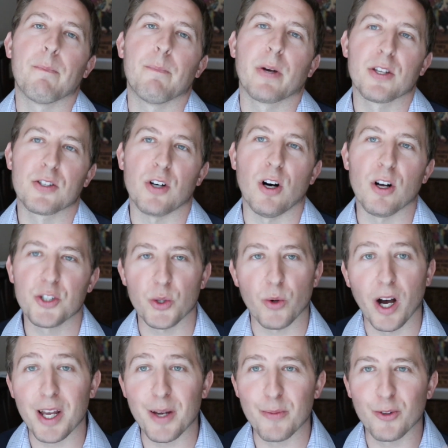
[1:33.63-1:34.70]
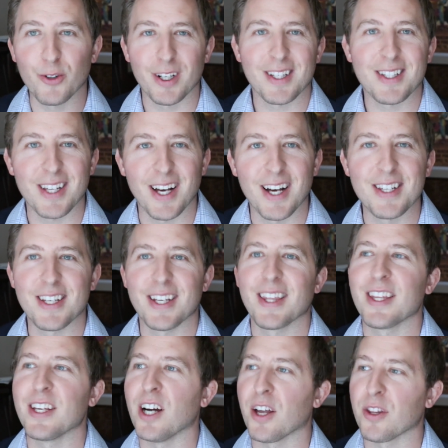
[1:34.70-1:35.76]
because also I am criticizing
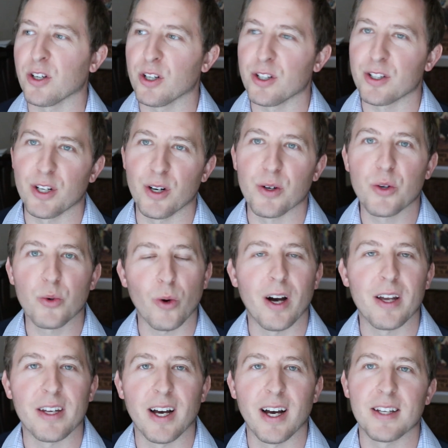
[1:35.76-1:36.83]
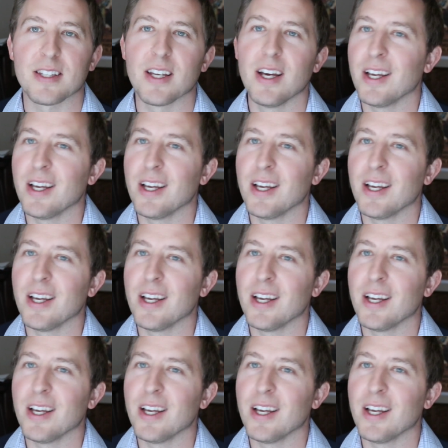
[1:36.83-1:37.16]
the other, QuantNet